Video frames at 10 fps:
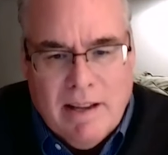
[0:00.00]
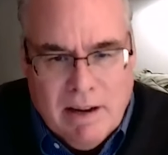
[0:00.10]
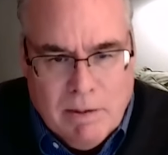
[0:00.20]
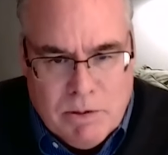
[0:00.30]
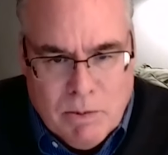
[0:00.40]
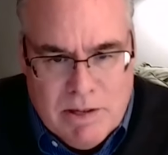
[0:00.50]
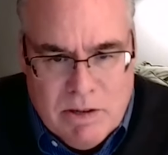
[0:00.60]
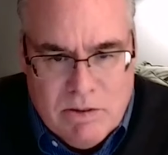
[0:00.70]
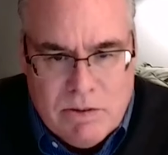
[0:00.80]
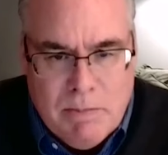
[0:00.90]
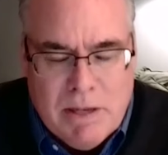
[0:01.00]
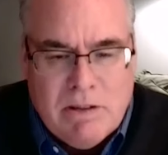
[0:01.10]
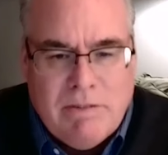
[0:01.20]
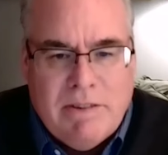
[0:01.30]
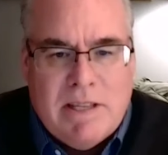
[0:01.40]
helps to reduce the
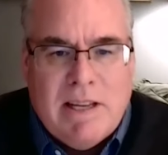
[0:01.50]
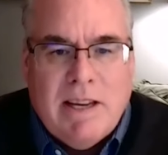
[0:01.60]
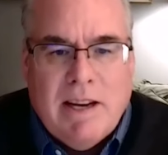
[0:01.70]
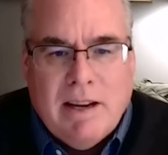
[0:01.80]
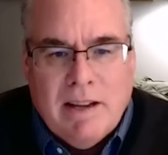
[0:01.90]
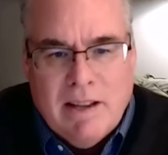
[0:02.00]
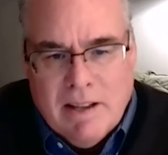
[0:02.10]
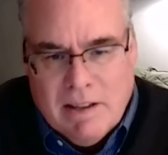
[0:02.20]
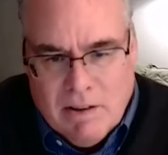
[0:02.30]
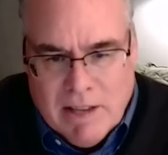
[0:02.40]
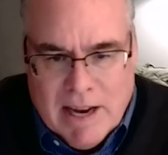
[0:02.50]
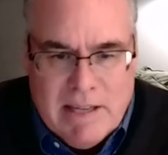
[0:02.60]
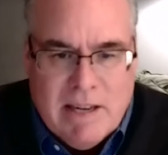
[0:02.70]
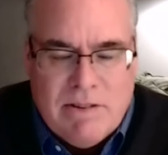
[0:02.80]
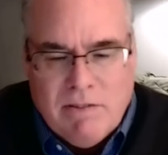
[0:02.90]
mental fatigue. You know, the
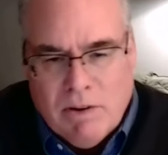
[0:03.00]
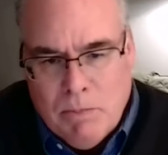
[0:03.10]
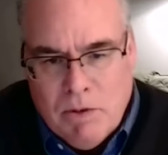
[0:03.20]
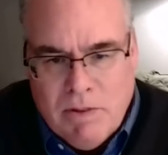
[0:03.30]
idea is if you're